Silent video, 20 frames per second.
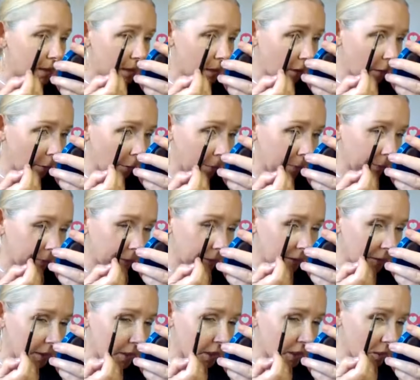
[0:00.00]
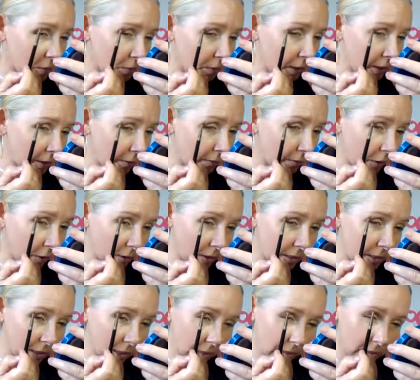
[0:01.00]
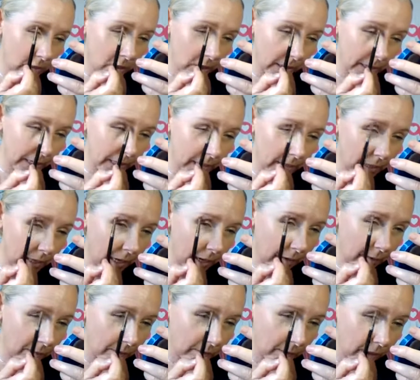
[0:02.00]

So just really focus on trying to get that